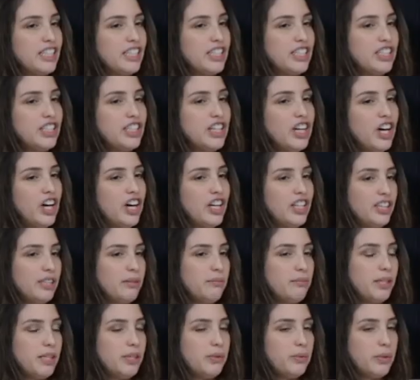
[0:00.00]
No, in the
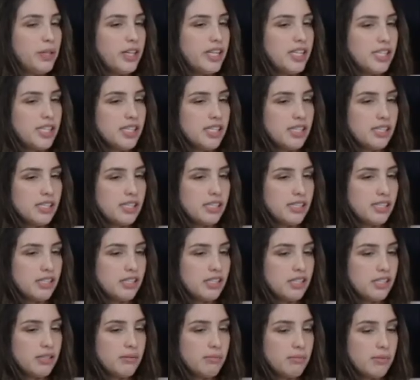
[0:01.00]
Midwest,
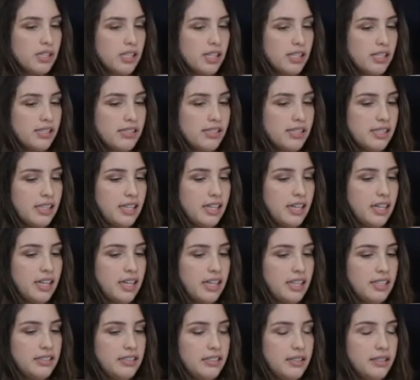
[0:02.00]
sometimes I
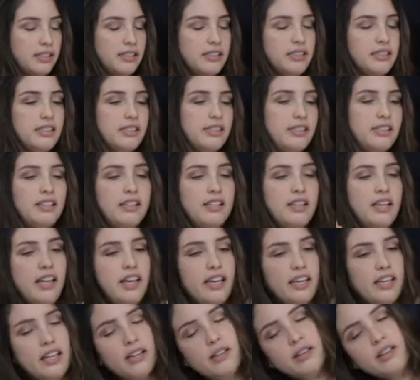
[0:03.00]
had,
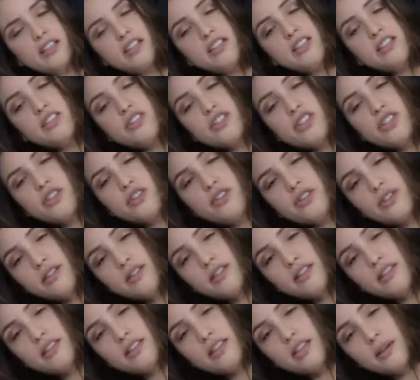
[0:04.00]
like I did a show
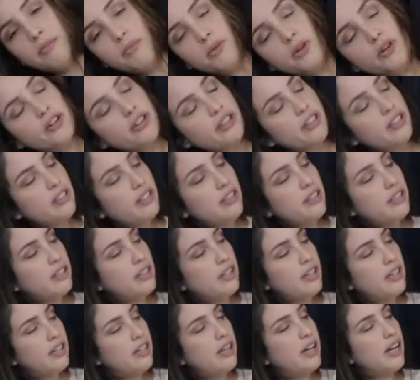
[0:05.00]
in Des Moines,
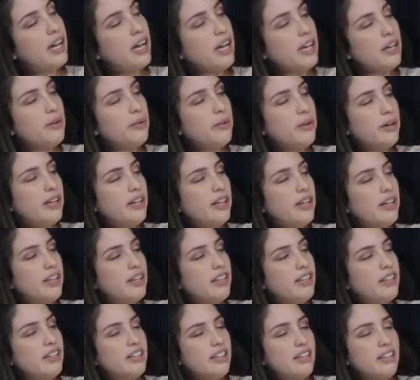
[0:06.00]
Iowa.
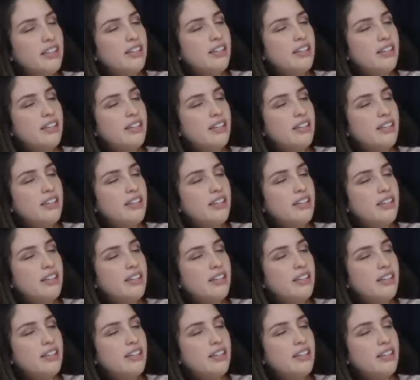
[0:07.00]
Mm-hmm.